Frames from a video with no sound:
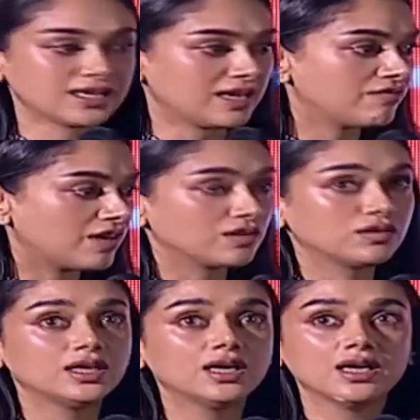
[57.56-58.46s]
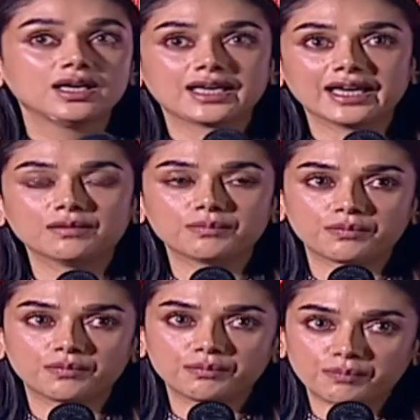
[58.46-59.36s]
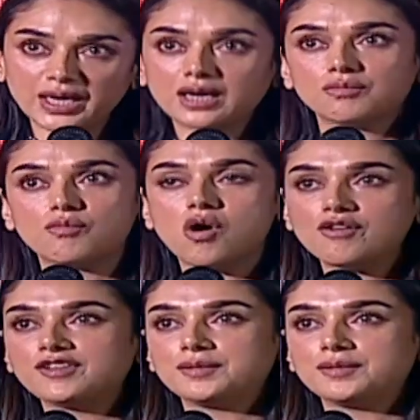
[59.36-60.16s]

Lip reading: us and Varun can pick more